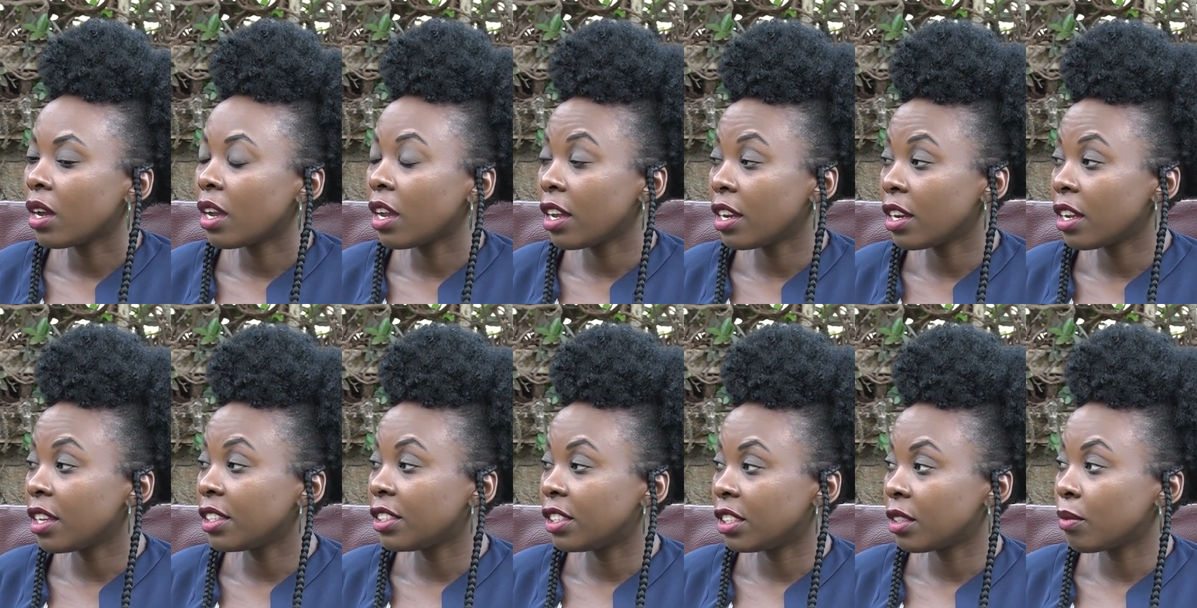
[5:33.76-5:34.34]

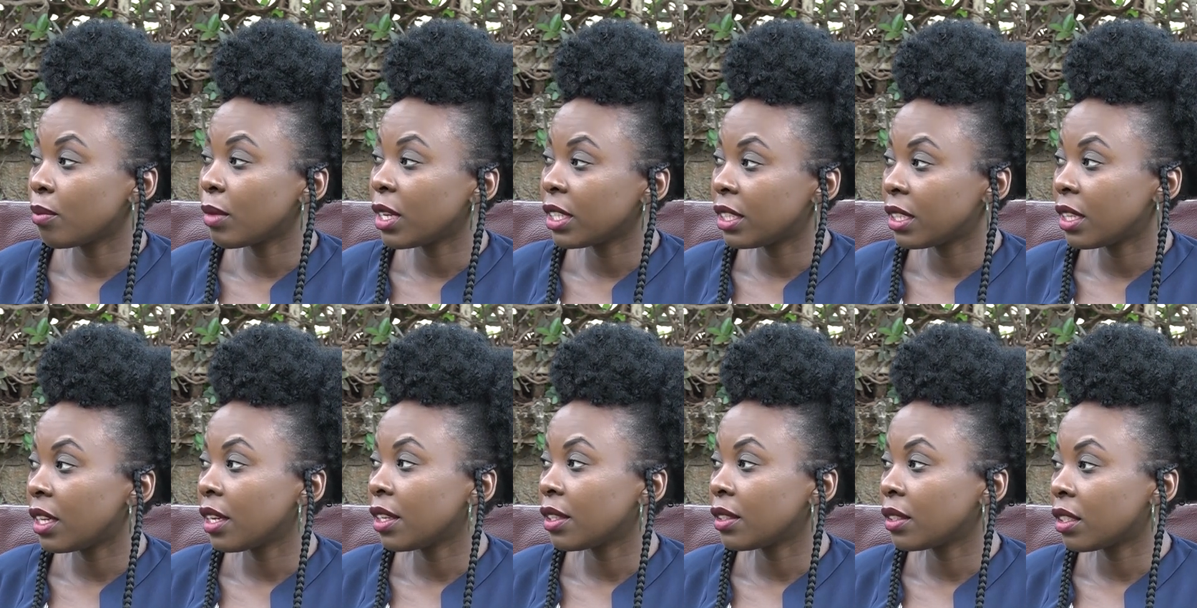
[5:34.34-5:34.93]
energy
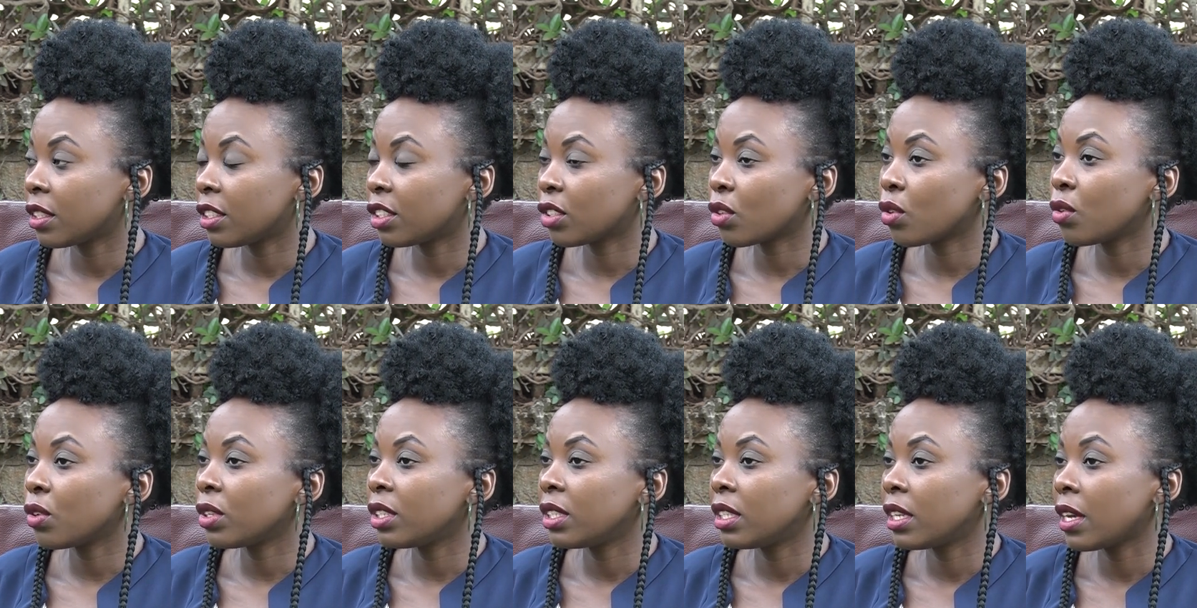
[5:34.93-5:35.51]
matters. It's
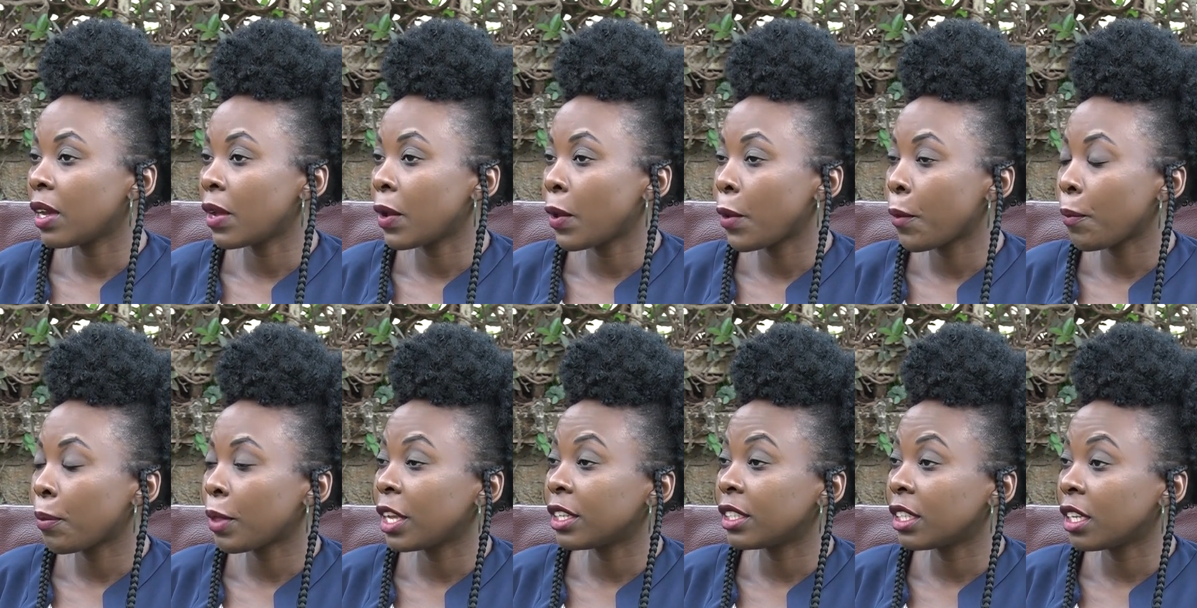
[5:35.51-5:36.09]
called the
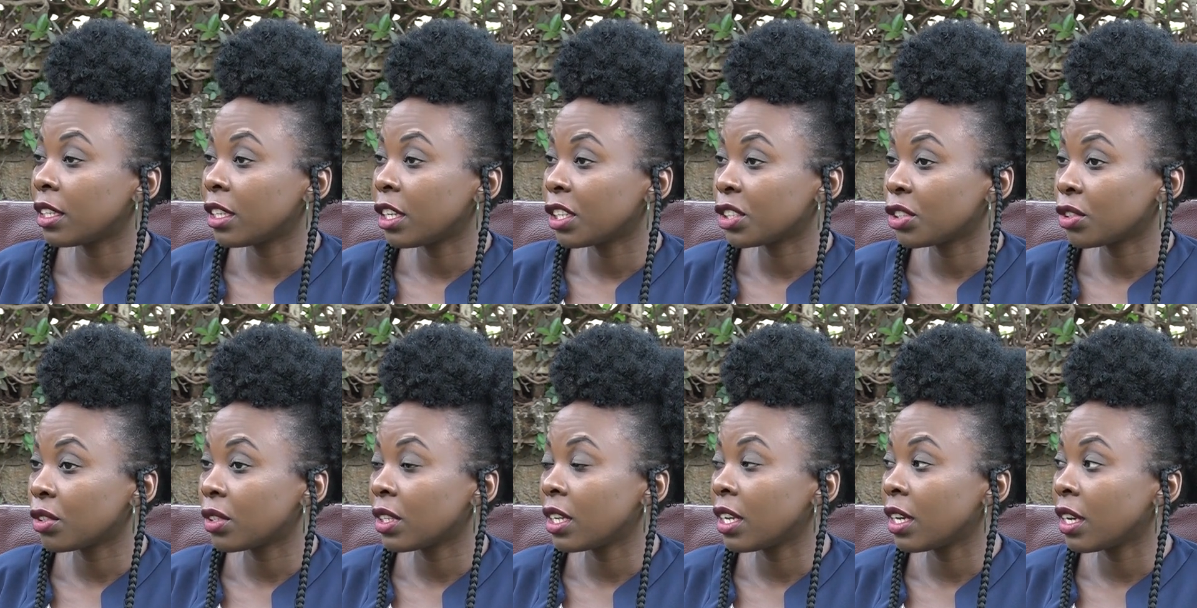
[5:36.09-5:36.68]

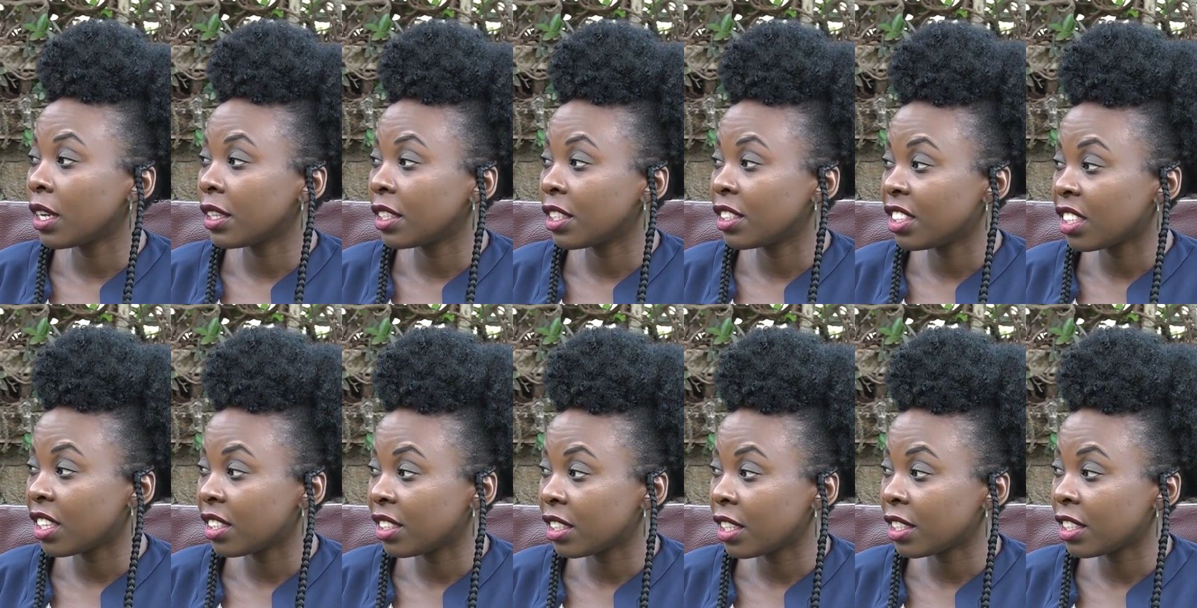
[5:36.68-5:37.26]
International Energy
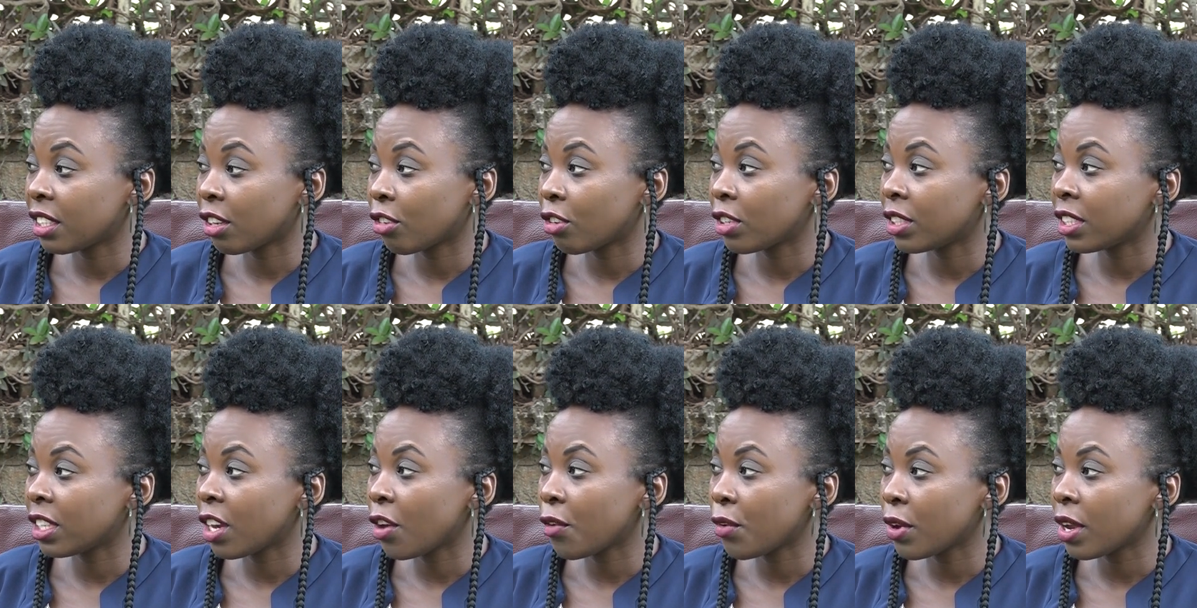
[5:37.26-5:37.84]
Charter
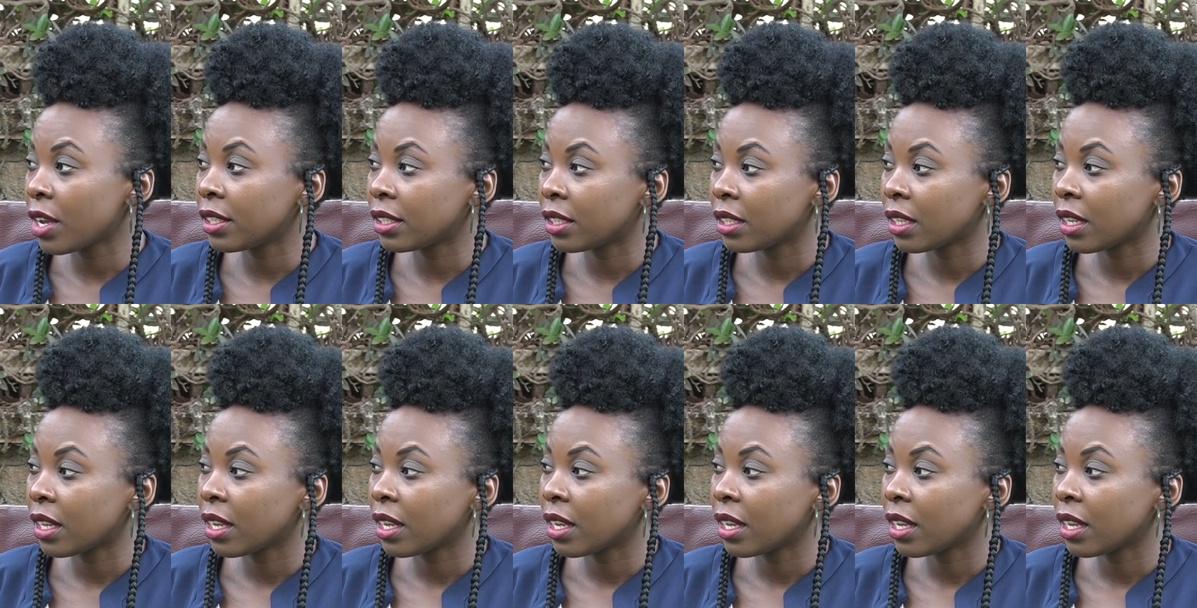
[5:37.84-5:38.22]
Secretariat.